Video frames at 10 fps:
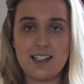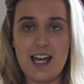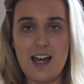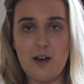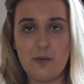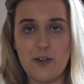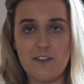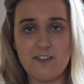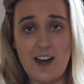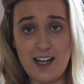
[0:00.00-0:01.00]
Now the
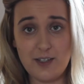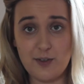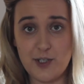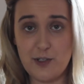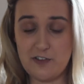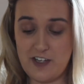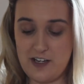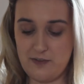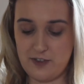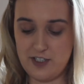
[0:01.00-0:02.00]
final two
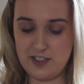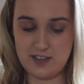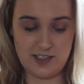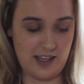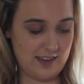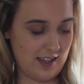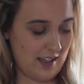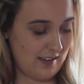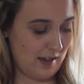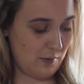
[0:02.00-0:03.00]
favourites, I
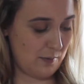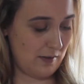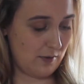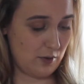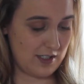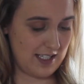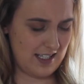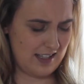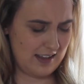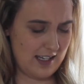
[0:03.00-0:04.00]
think that would be
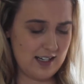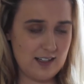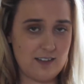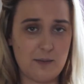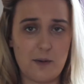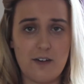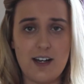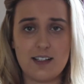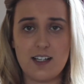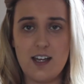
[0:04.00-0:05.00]
14 then, if I'm
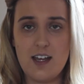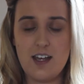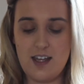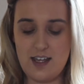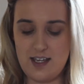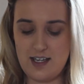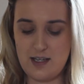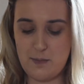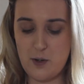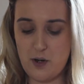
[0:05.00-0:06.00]
correct,
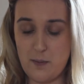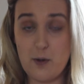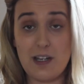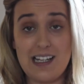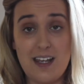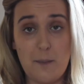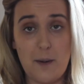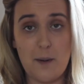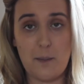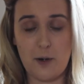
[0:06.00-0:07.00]
are both lip
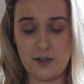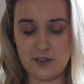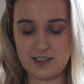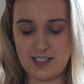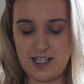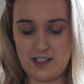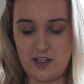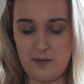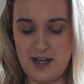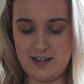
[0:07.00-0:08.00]
products. They kind of
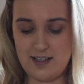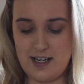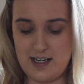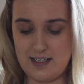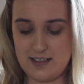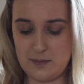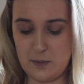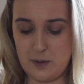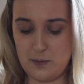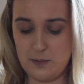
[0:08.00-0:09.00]
go hand in hand, I
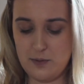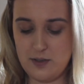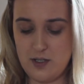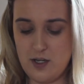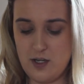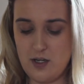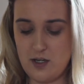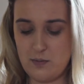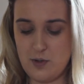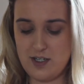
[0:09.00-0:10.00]
suppose.
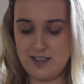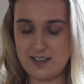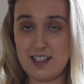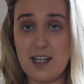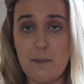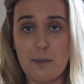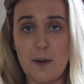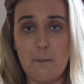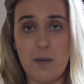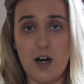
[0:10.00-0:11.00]
And one is a lip
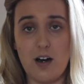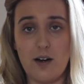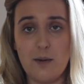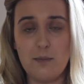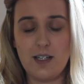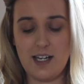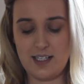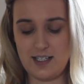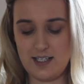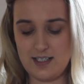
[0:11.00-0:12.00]
balm, and
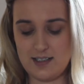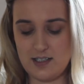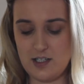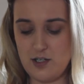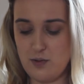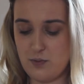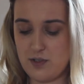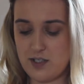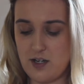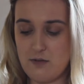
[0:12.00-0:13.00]
it is the
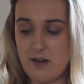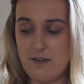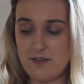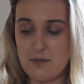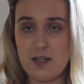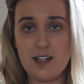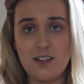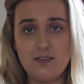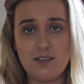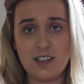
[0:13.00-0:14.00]
NUXE Reve de
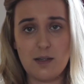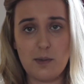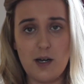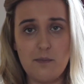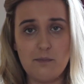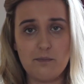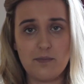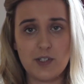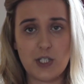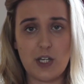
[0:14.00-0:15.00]
Miel lip balm.
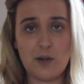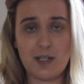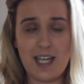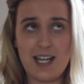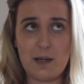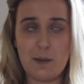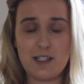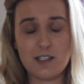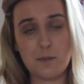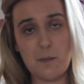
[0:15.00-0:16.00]
So again, I picked
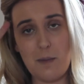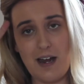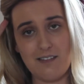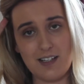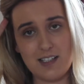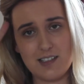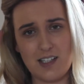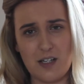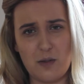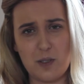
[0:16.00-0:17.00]
this up in Paris,
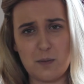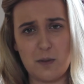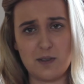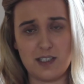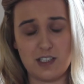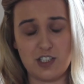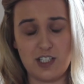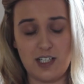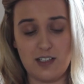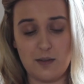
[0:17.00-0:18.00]
so I suppose this is
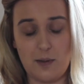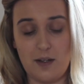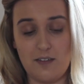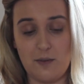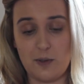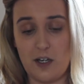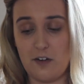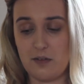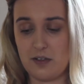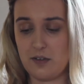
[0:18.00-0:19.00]
cheating as well if it was
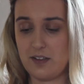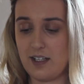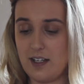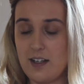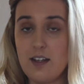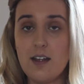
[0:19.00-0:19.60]
halfway through the year.